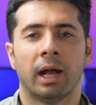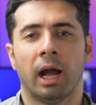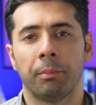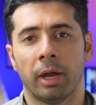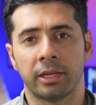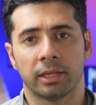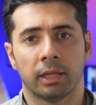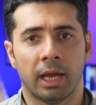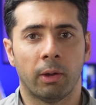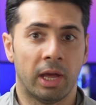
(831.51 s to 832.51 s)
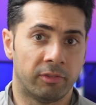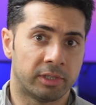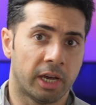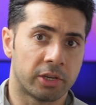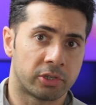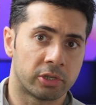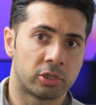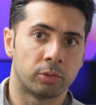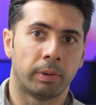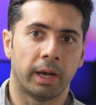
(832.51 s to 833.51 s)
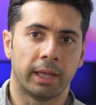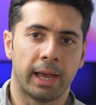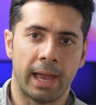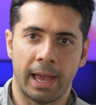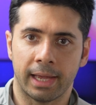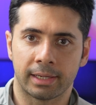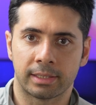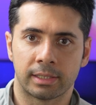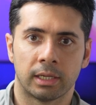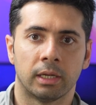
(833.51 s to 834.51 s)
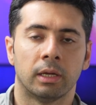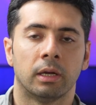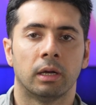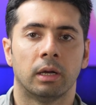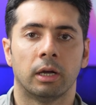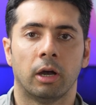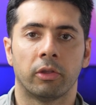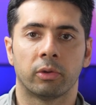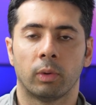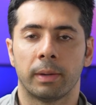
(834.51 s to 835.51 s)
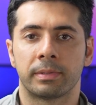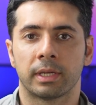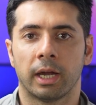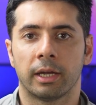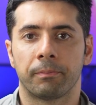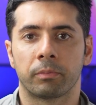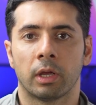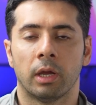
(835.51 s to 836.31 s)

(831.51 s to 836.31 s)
I might allow advertisers to buy ads uh, on the website.